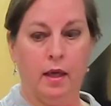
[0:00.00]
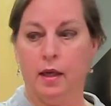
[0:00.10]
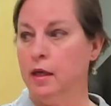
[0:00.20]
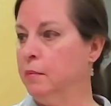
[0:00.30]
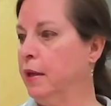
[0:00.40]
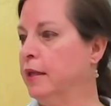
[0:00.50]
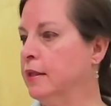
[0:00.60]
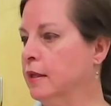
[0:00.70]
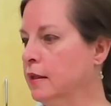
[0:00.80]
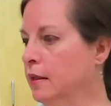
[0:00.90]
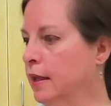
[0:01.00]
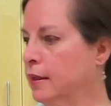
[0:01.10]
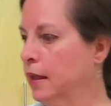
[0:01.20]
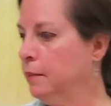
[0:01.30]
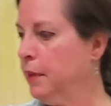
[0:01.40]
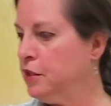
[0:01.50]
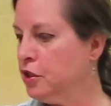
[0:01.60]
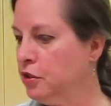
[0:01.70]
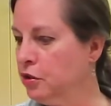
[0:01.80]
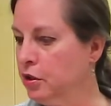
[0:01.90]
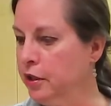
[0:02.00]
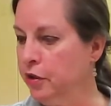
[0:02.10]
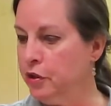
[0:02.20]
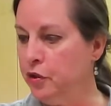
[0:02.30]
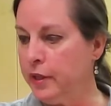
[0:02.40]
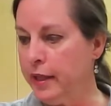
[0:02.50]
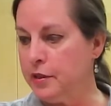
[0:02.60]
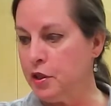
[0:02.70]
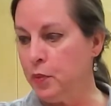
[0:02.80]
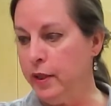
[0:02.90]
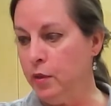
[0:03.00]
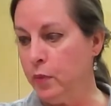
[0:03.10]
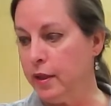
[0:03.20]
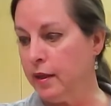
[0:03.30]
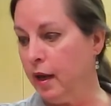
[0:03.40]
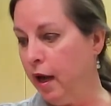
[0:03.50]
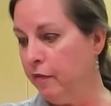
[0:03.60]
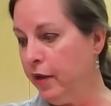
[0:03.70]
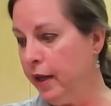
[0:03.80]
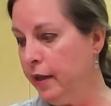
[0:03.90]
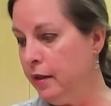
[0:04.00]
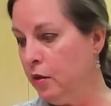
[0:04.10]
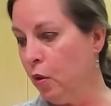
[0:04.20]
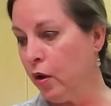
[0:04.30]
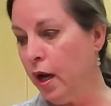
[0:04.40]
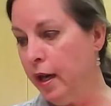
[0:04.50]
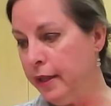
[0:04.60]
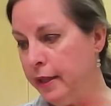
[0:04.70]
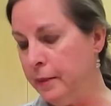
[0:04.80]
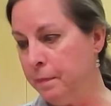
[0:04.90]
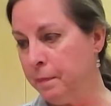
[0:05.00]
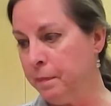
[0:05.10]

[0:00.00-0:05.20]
And then, like I mentioned earlier, you can sweeten with agave or honey.